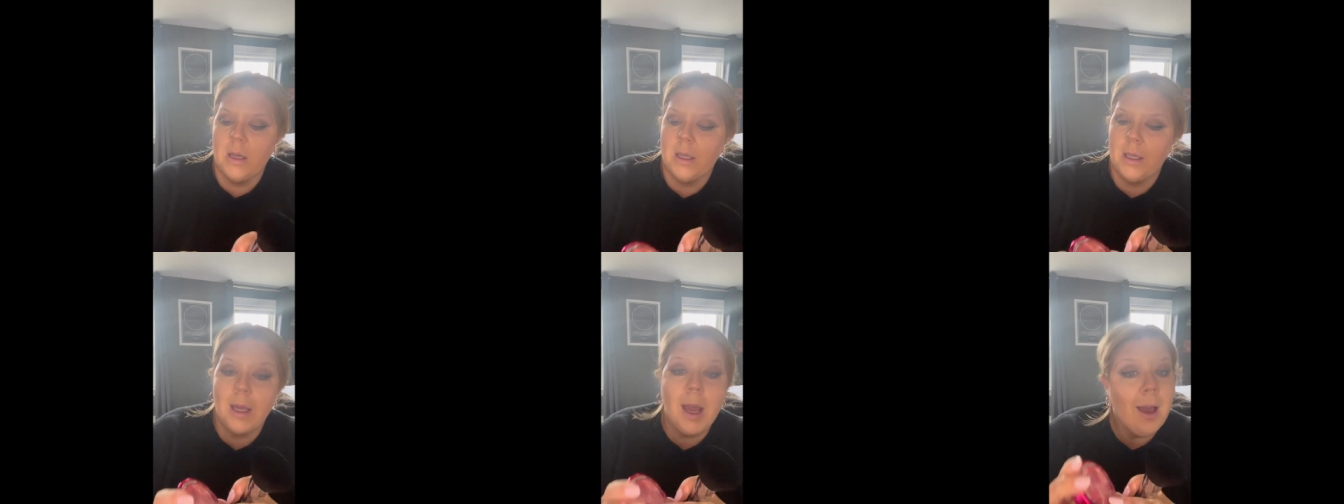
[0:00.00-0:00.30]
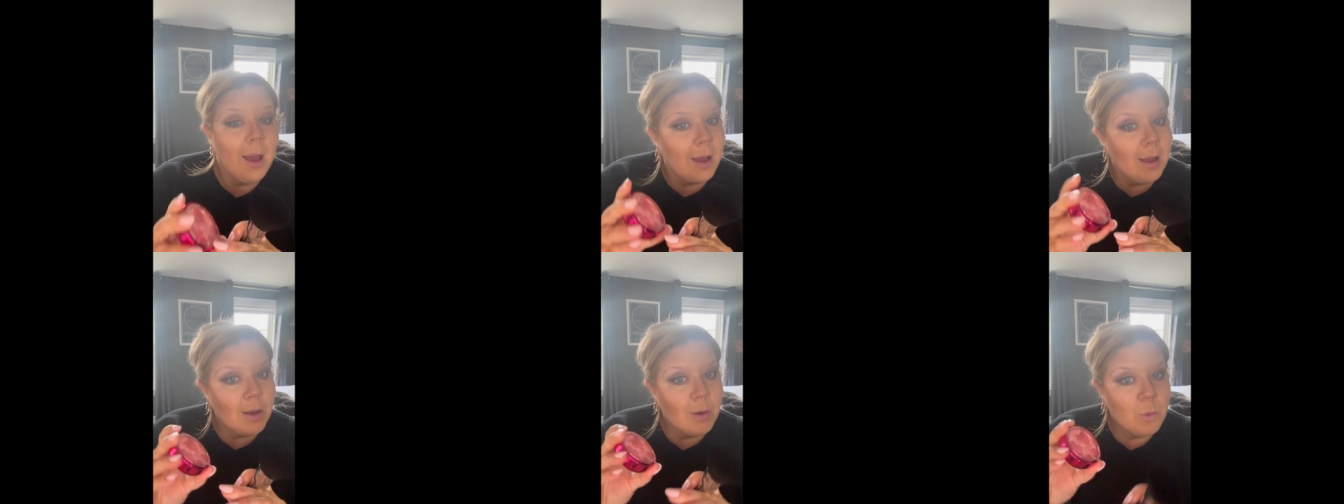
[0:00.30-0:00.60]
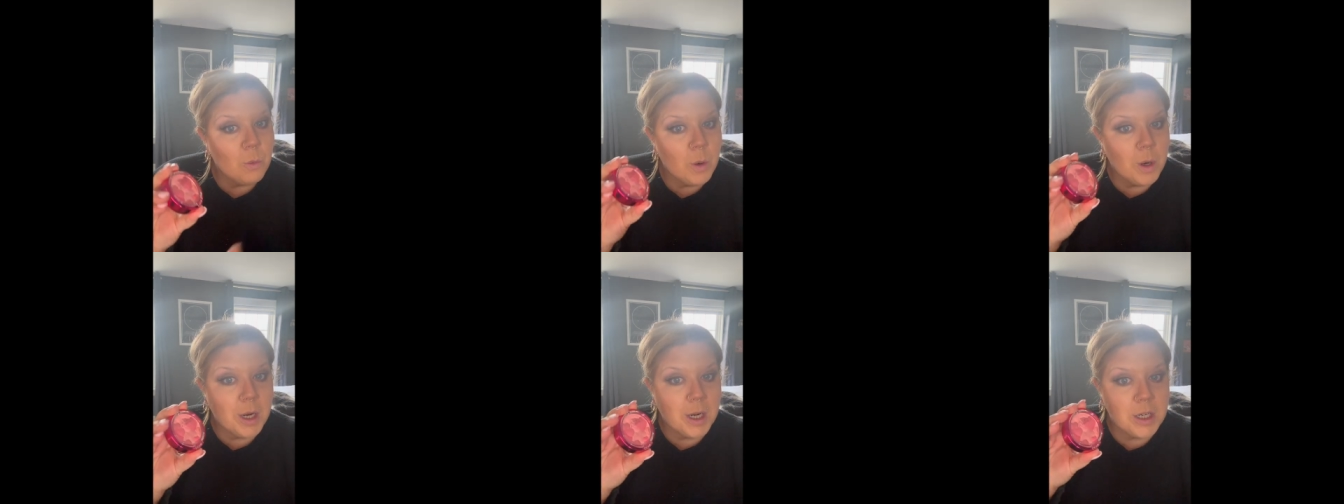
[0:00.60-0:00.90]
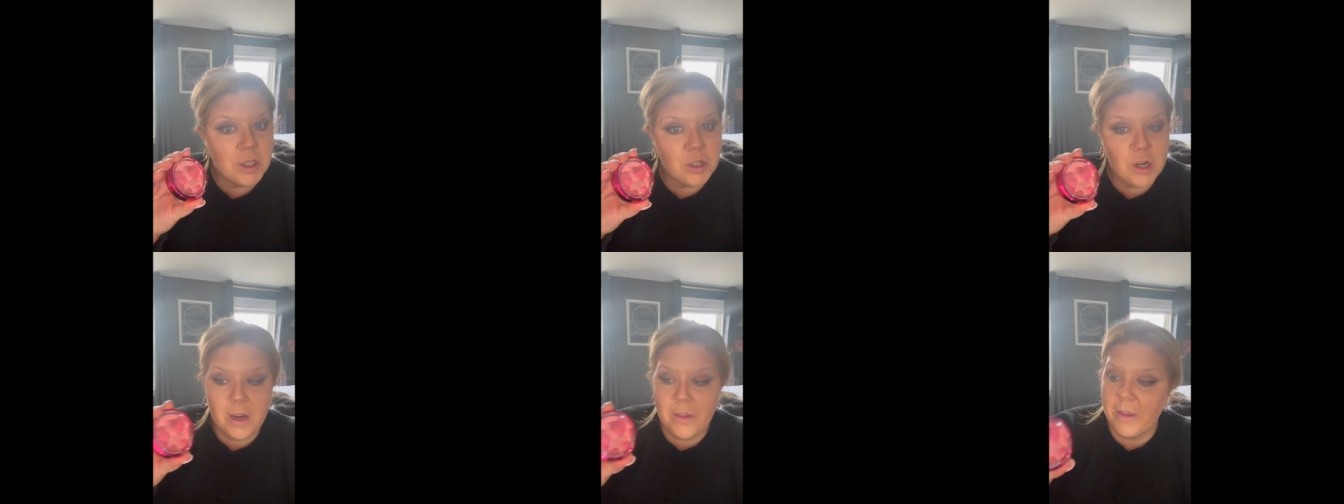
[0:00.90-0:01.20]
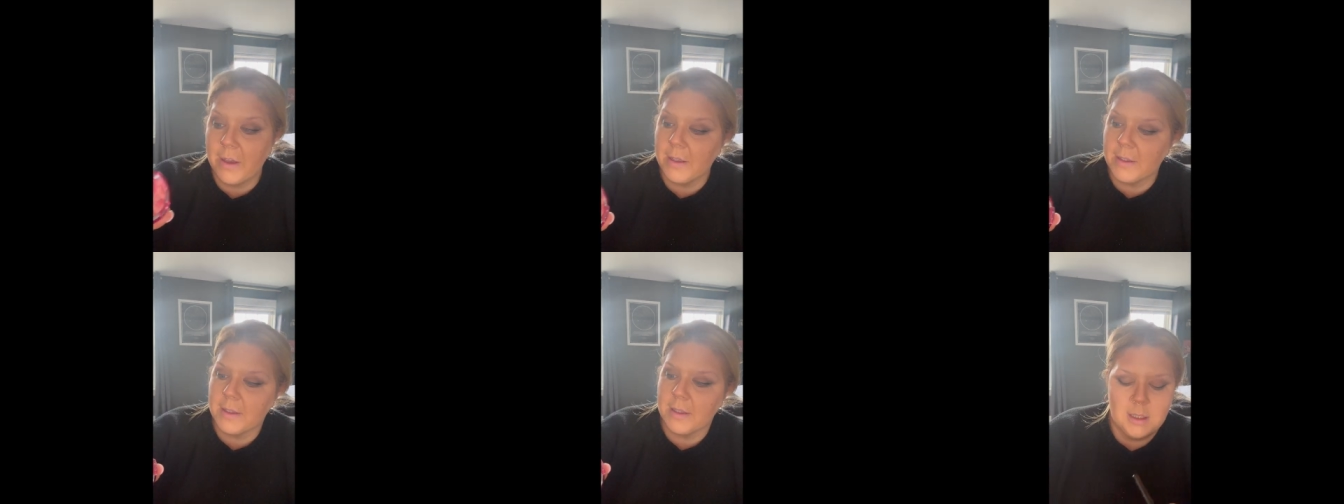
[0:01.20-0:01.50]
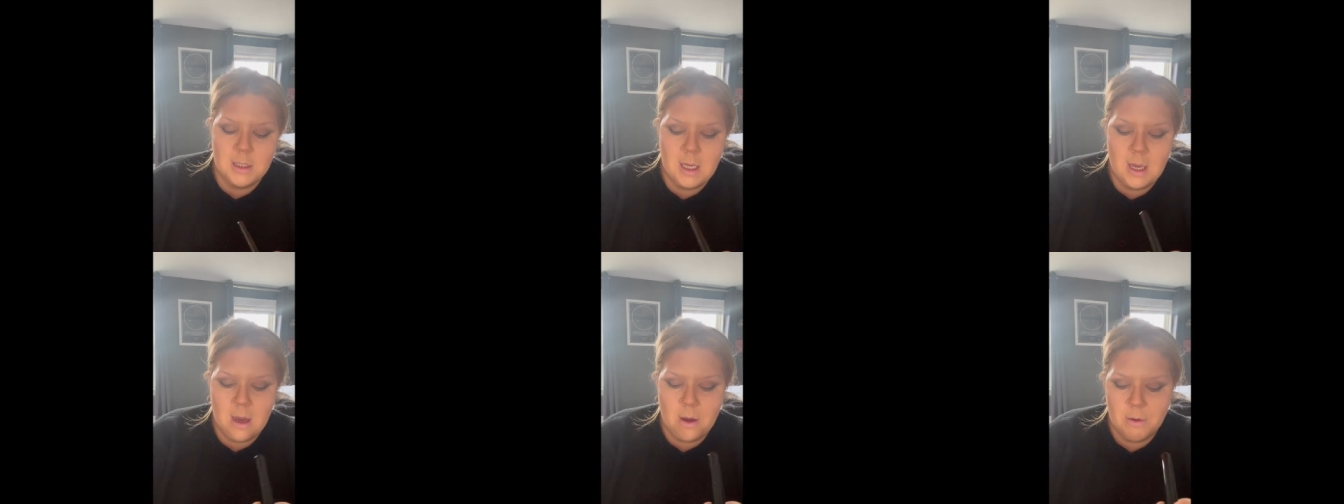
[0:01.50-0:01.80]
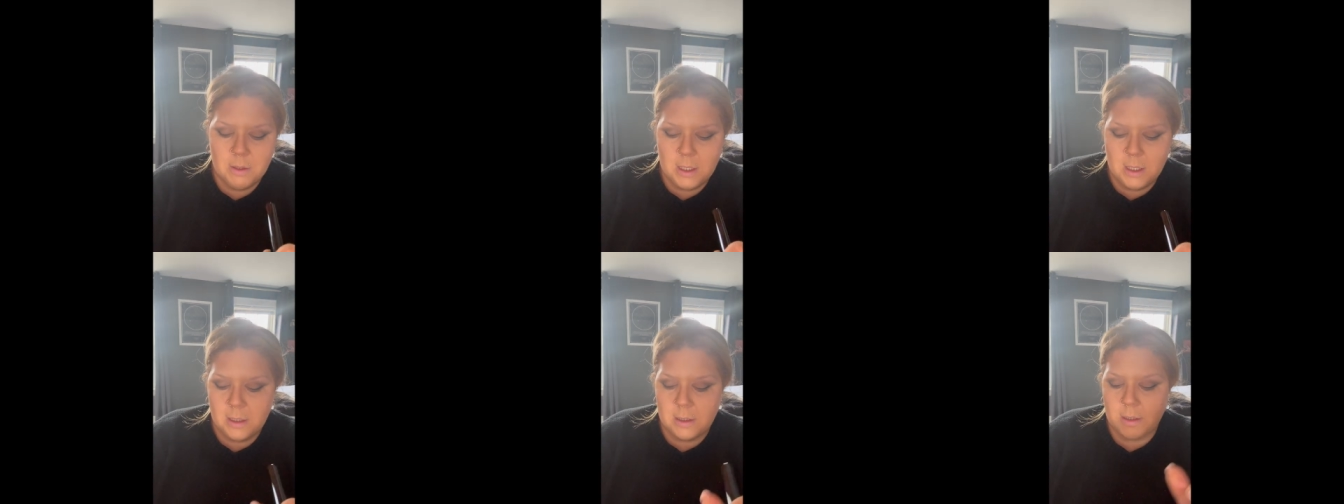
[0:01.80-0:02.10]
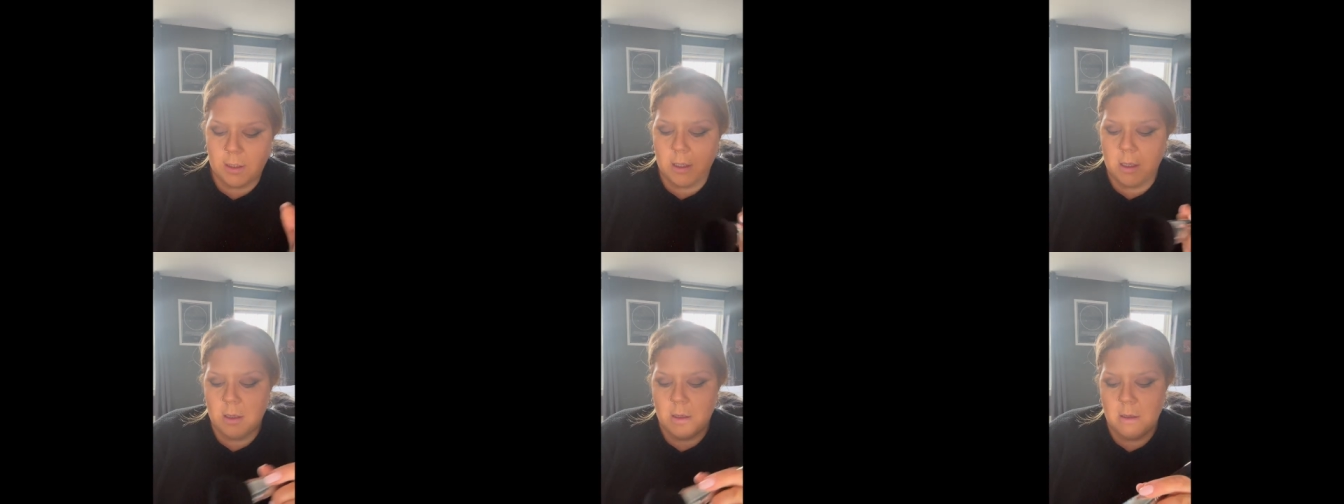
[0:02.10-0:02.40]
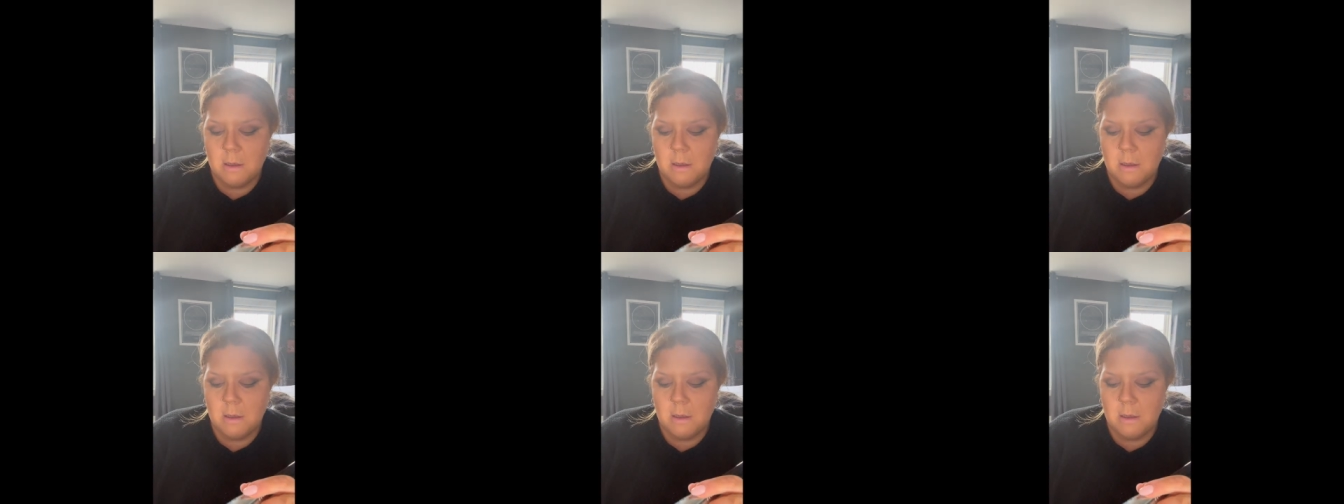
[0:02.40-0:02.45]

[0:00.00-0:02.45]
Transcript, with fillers: yeah, we're going to try this, see how it does.